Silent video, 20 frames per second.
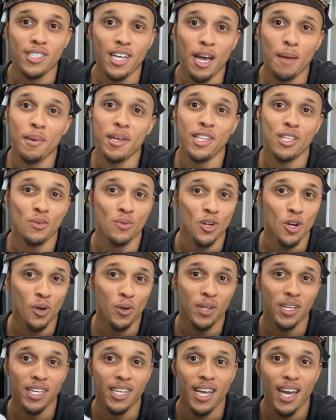hit the
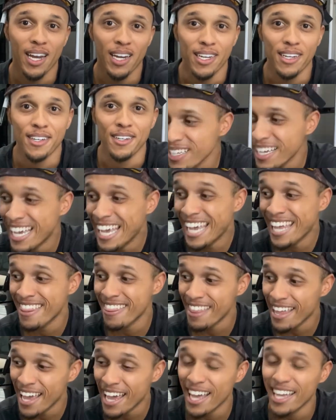road and get out of here.
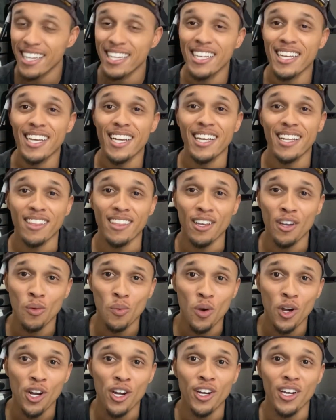And that, there
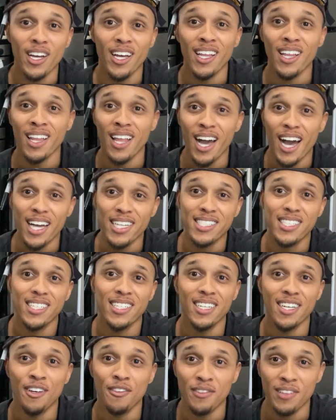were a lot
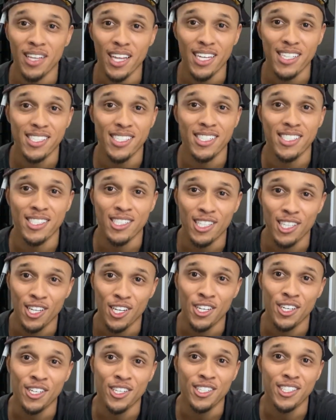of lessons
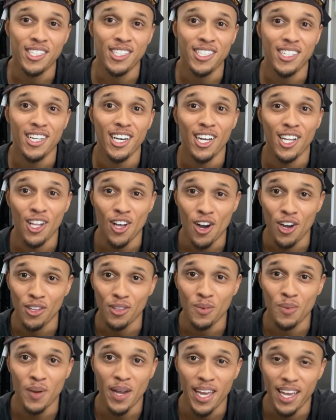learned along
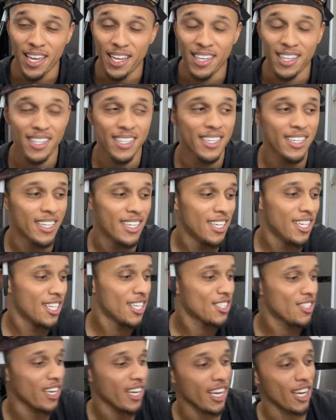the way.
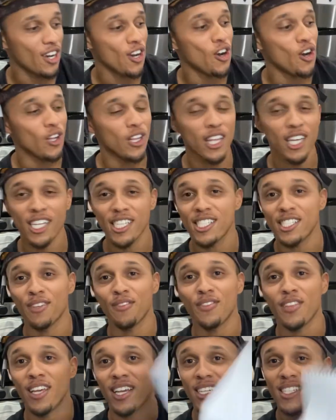So I got a whole list
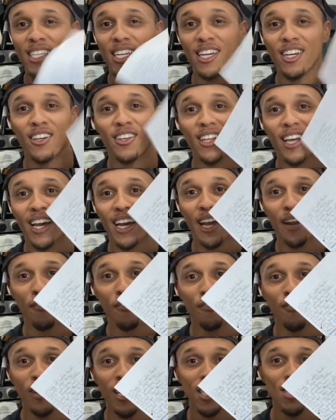of things here that I gotta
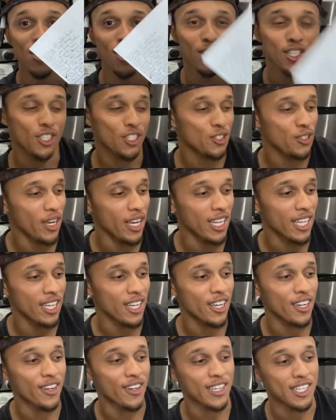fix on the
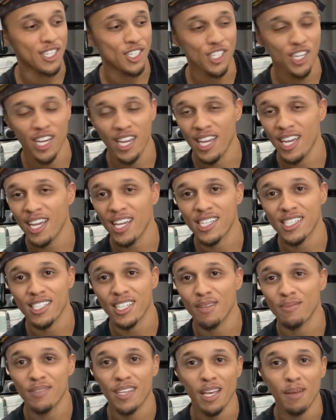trailer and change and
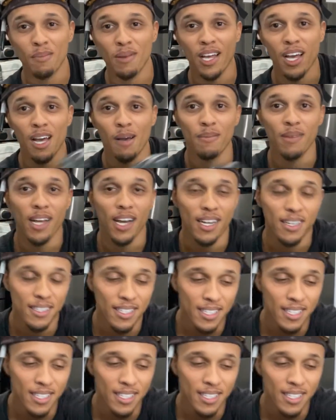update, blah, blah.